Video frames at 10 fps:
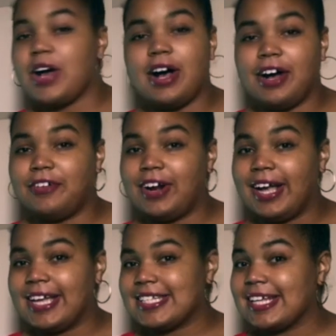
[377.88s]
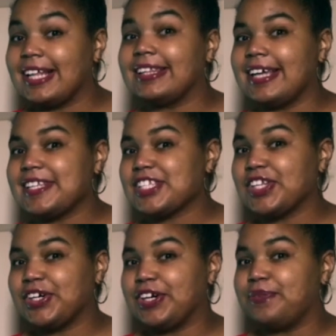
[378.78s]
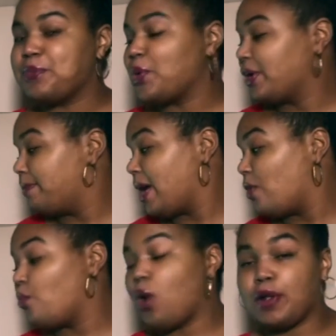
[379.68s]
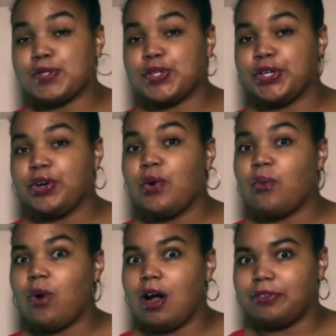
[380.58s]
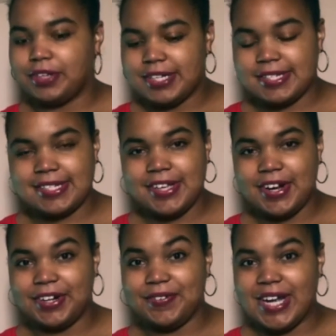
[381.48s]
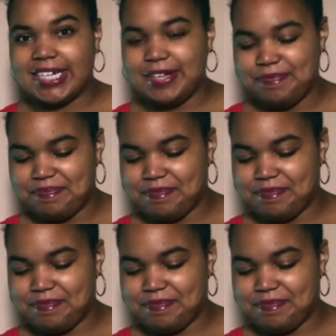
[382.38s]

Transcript: All right, let's learn more about Walter Walrus. Are you ready?